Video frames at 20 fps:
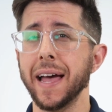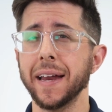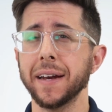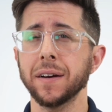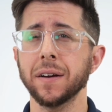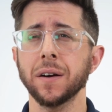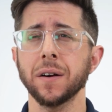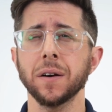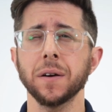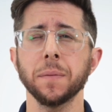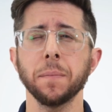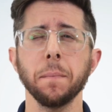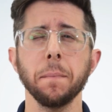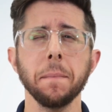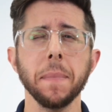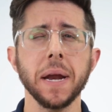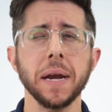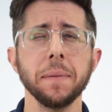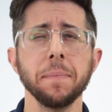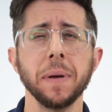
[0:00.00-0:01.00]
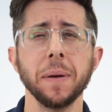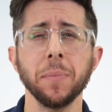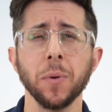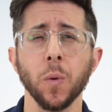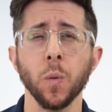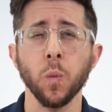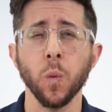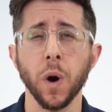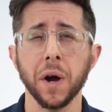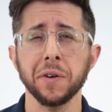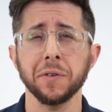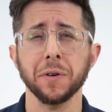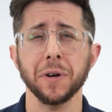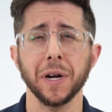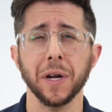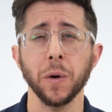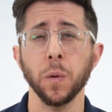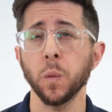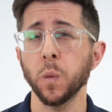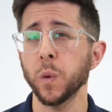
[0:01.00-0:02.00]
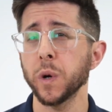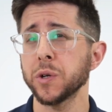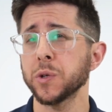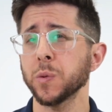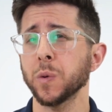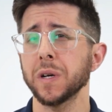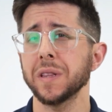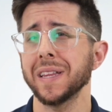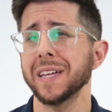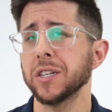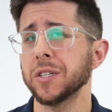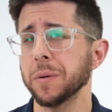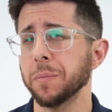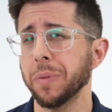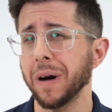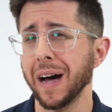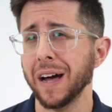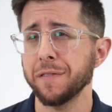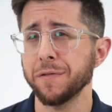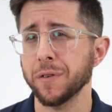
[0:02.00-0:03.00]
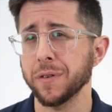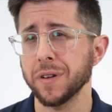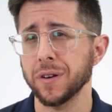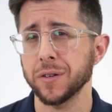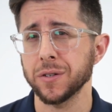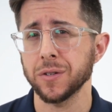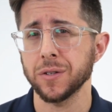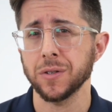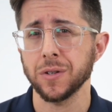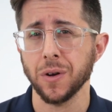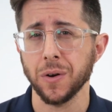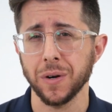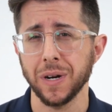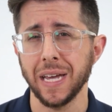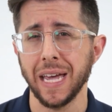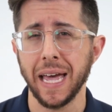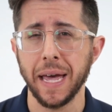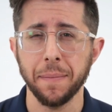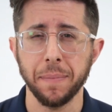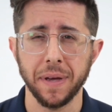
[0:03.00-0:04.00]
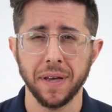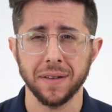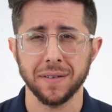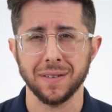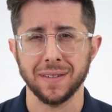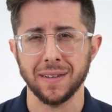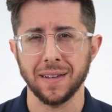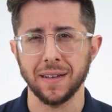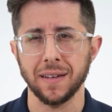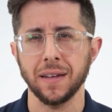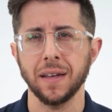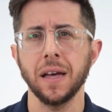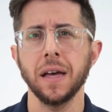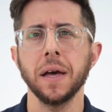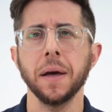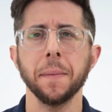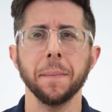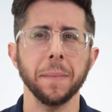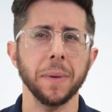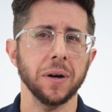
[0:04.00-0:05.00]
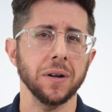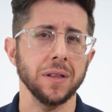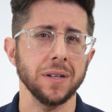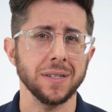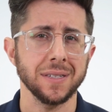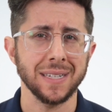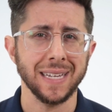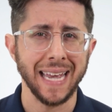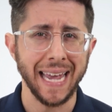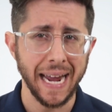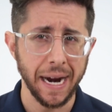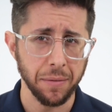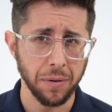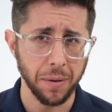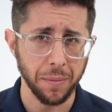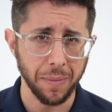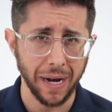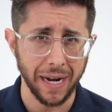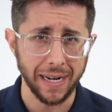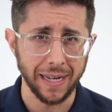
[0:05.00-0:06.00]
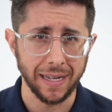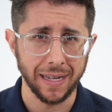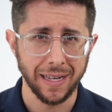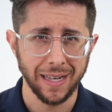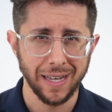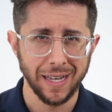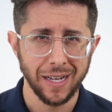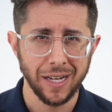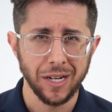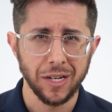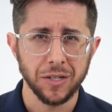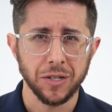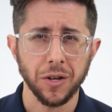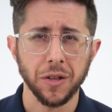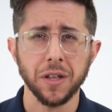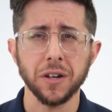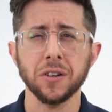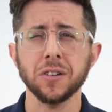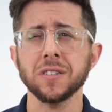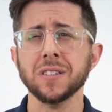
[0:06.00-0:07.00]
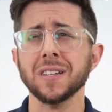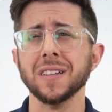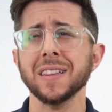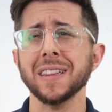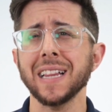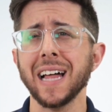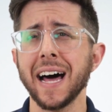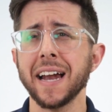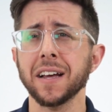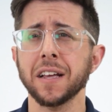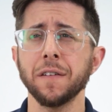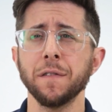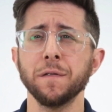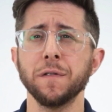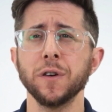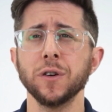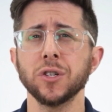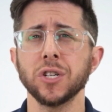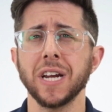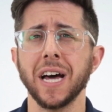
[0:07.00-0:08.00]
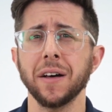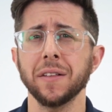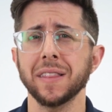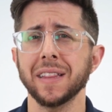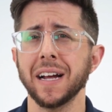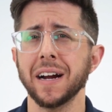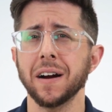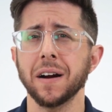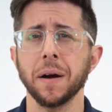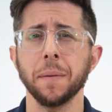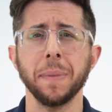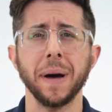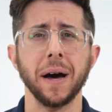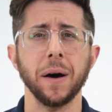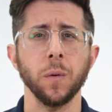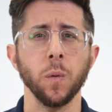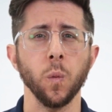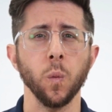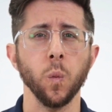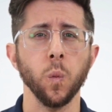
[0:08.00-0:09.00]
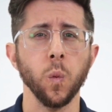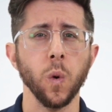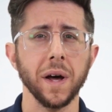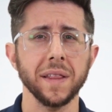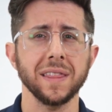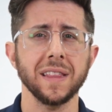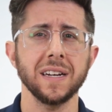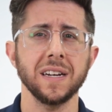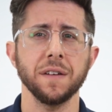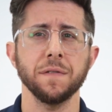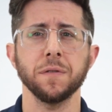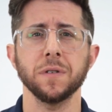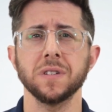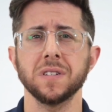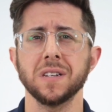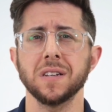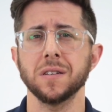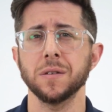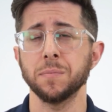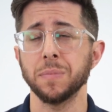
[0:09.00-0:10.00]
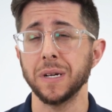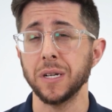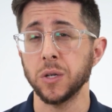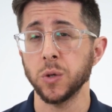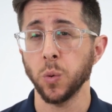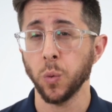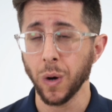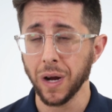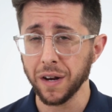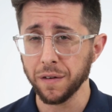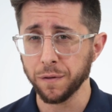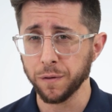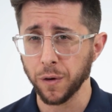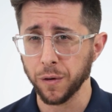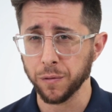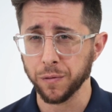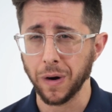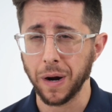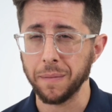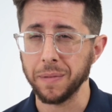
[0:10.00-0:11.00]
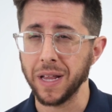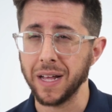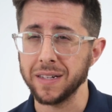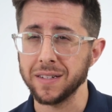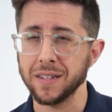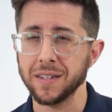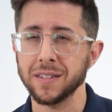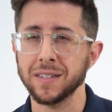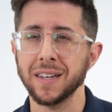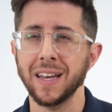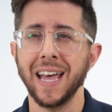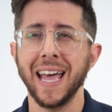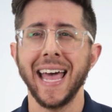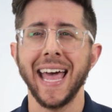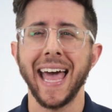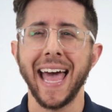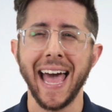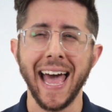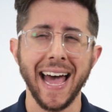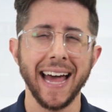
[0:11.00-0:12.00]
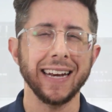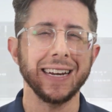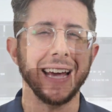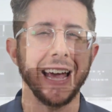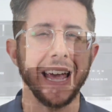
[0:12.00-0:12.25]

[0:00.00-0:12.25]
And heard many people wondering which one they should buy for their Sony APS-C mirrorless camera body. So there's a lot of confusion out there about what the difference is between full frame lenses and